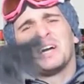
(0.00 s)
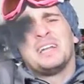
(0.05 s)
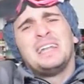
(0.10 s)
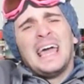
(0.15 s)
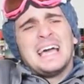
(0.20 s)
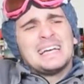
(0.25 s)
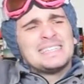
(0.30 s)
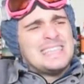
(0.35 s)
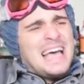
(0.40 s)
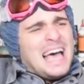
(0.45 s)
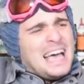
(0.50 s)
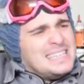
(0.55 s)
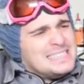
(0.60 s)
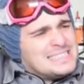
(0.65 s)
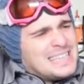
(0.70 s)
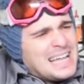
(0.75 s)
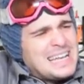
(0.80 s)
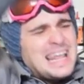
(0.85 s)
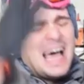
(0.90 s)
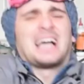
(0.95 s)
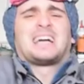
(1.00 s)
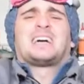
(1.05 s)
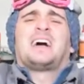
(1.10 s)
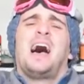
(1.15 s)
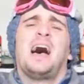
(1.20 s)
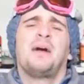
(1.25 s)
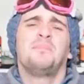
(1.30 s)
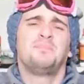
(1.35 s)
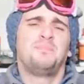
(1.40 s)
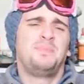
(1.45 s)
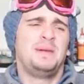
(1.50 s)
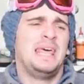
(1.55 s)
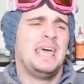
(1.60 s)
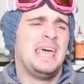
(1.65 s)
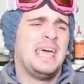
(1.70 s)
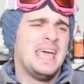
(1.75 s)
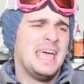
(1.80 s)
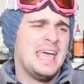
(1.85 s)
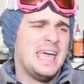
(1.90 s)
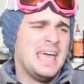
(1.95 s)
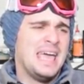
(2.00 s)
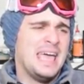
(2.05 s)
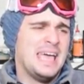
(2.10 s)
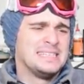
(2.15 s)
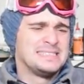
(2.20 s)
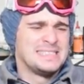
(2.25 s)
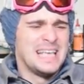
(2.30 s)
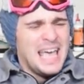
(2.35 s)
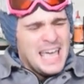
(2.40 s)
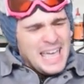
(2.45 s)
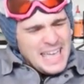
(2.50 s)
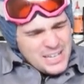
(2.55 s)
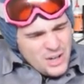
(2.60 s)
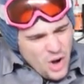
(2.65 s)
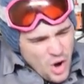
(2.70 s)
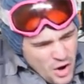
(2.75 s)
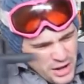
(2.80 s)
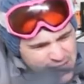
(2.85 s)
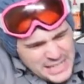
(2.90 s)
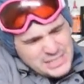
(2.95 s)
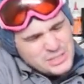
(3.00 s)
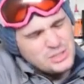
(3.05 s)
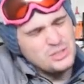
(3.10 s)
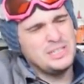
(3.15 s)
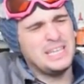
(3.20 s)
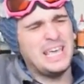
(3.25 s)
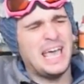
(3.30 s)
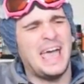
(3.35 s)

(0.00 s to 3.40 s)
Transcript: connector is an accomplice. It go into the